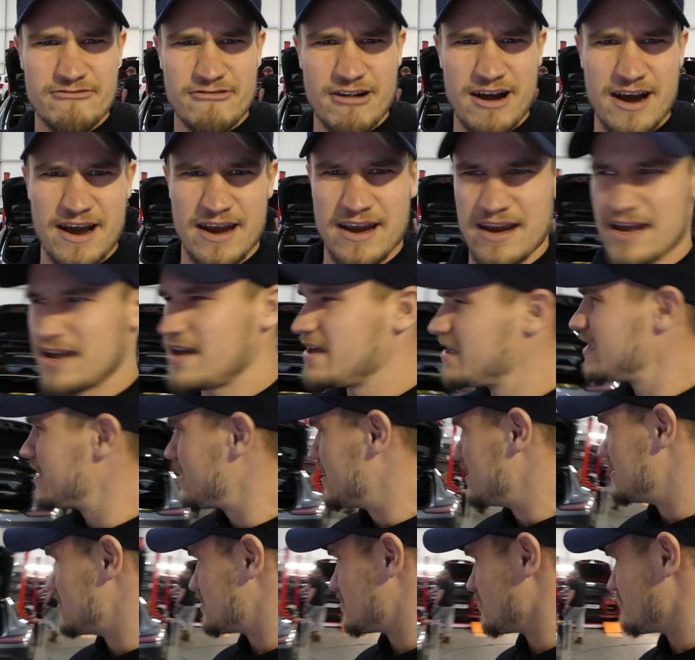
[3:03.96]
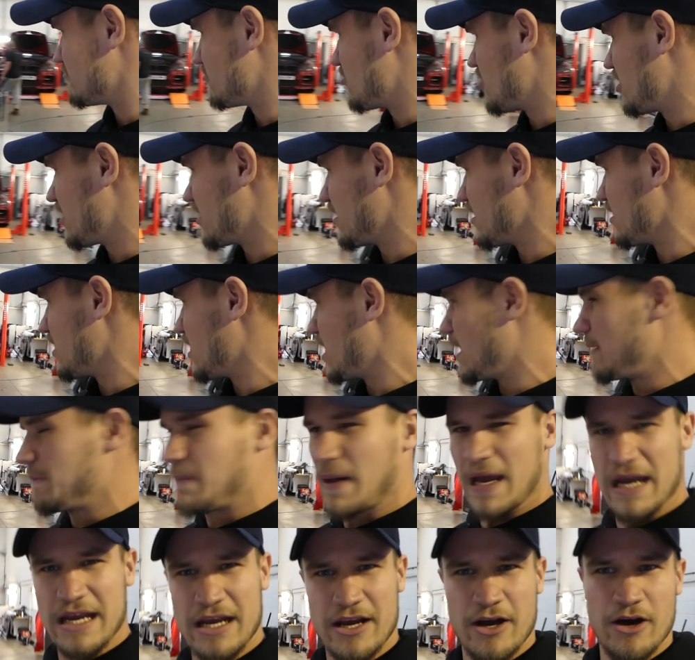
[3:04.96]
Grey is the right
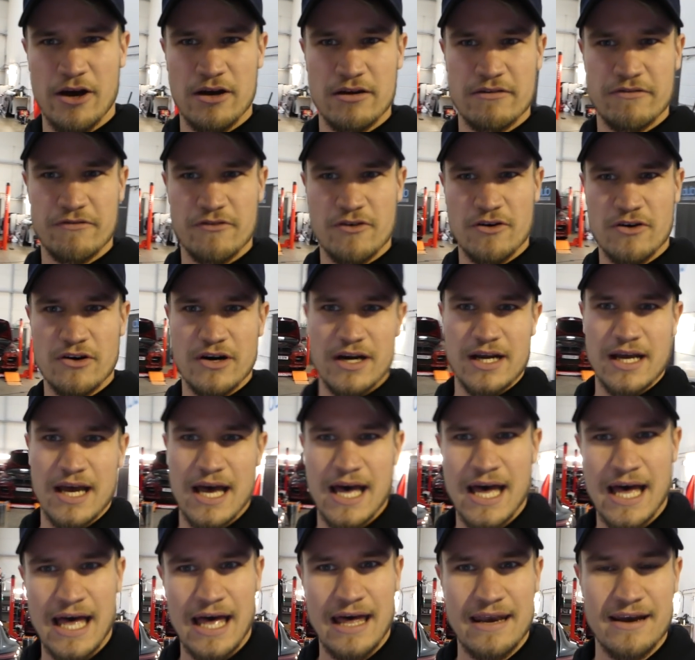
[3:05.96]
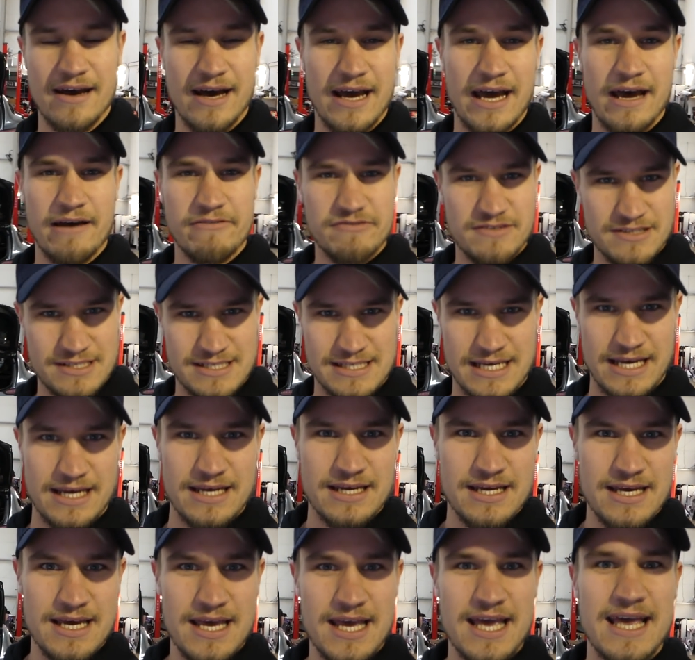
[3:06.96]
paint code for it. And I have to say,
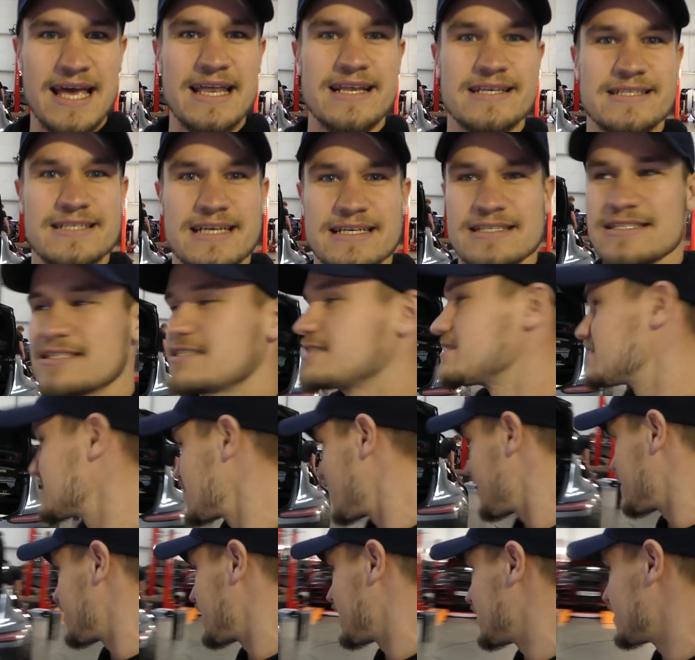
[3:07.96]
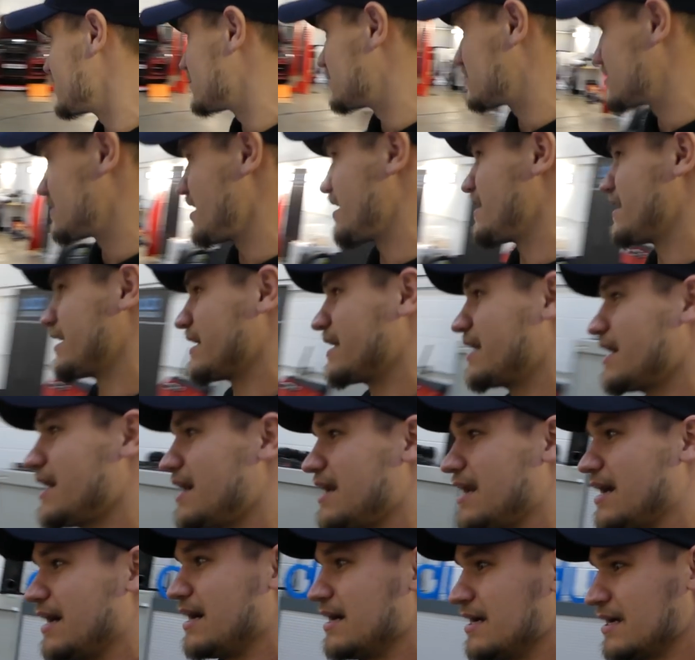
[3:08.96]
it is a stunning, stunning
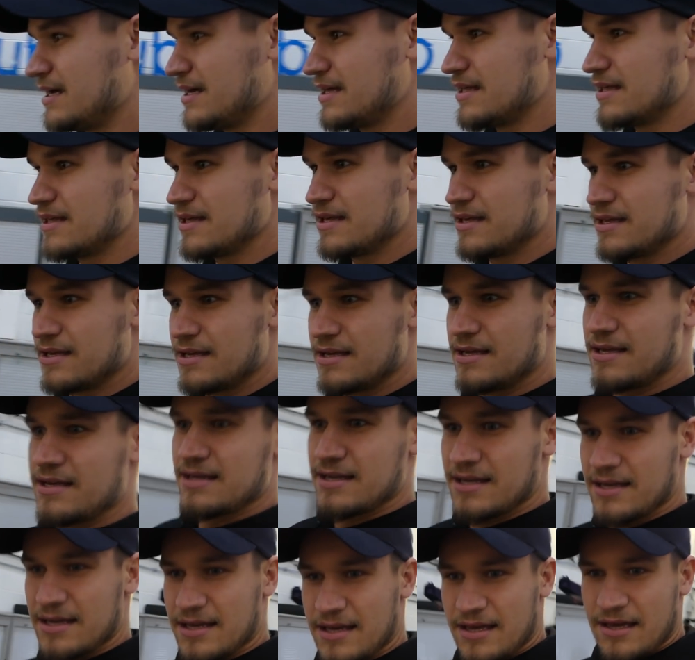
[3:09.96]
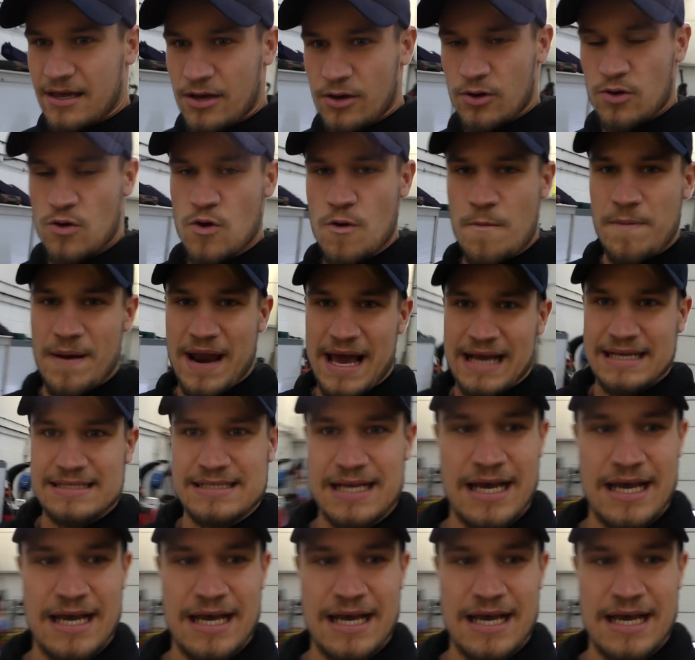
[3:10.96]
color. All blacked